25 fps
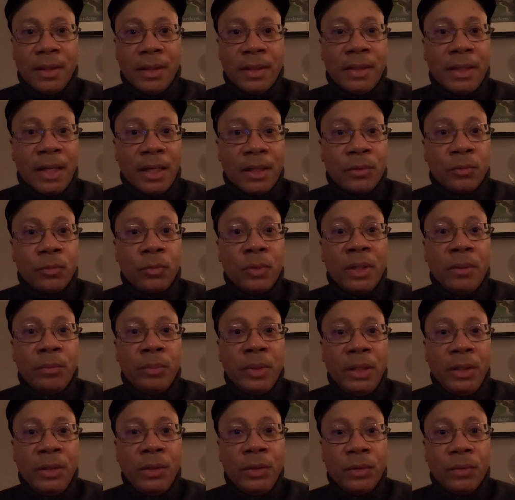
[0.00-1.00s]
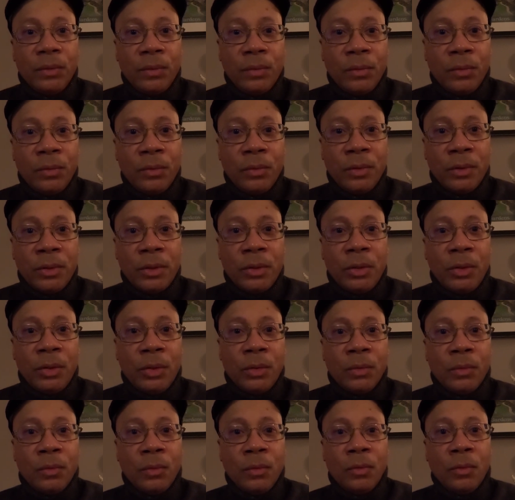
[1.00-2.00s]
that will be used
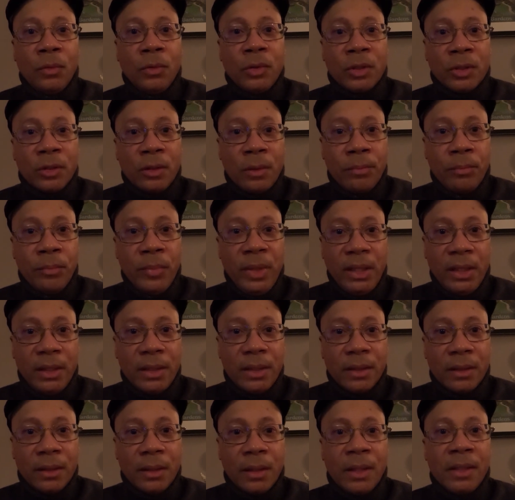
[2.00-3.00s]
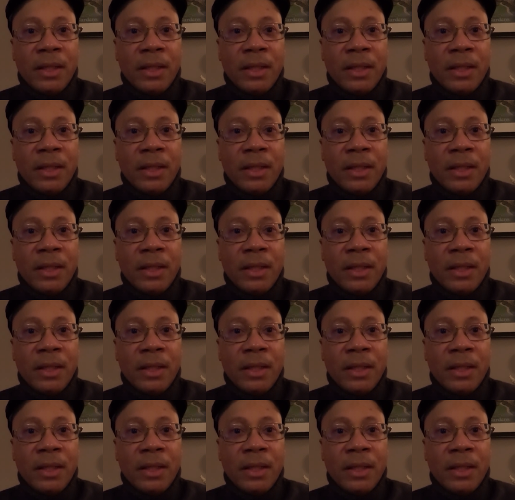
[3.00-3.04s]
to submit